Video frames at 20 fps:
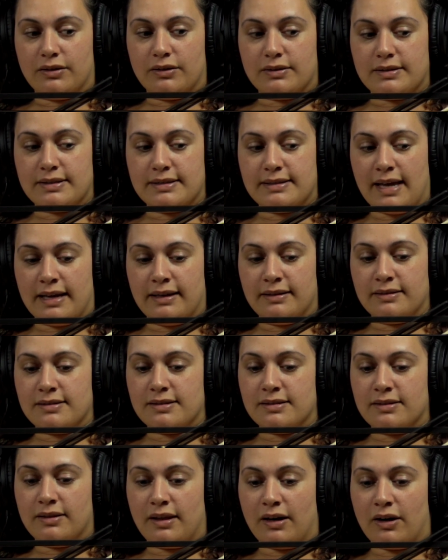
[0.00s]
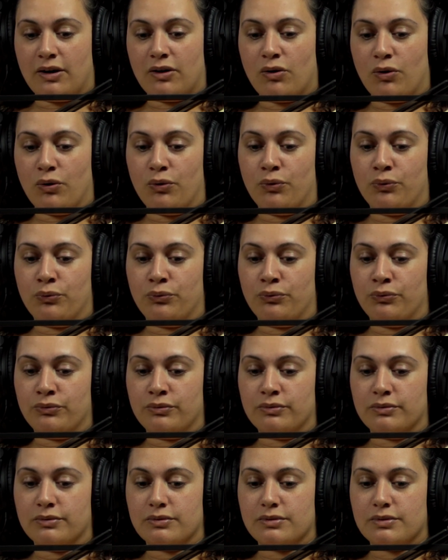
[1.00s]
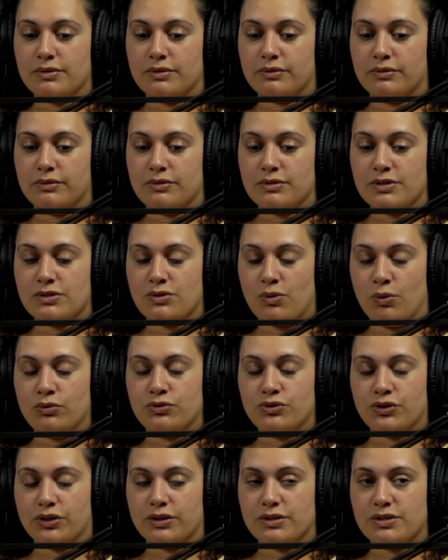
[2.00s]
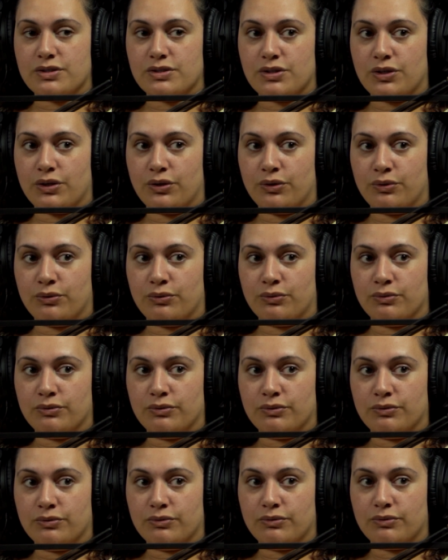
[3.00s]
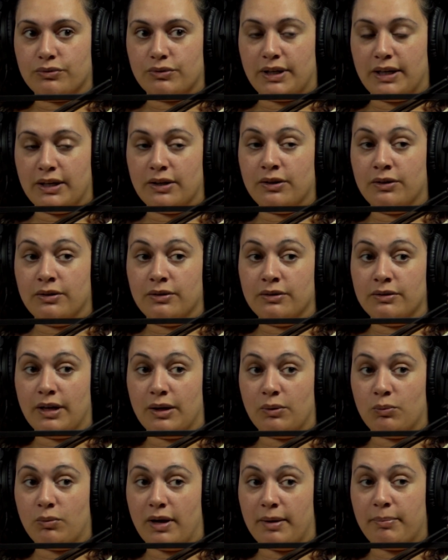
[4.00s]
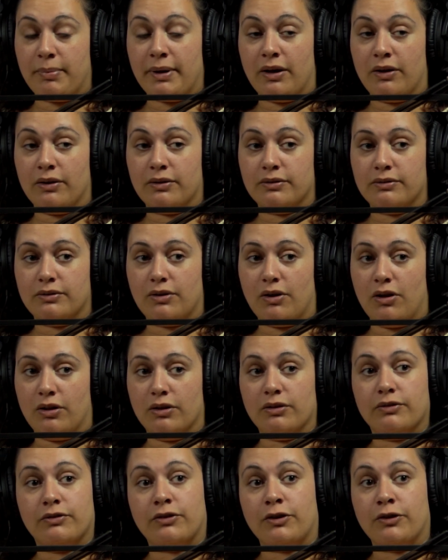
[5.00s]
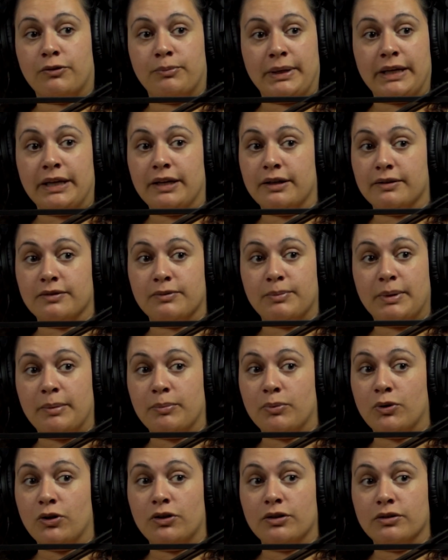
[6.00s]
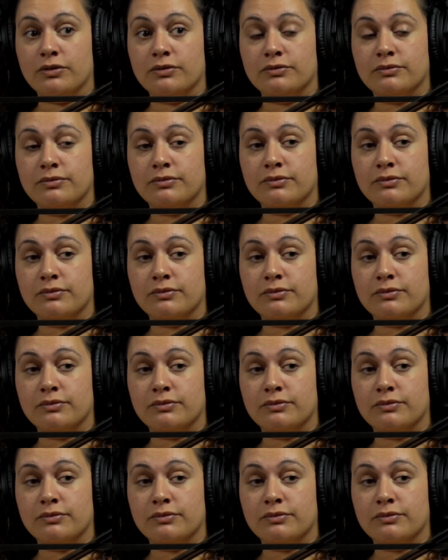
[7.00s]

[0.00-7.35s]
sent their own soldiers to kill and wipe out all of Armenian people.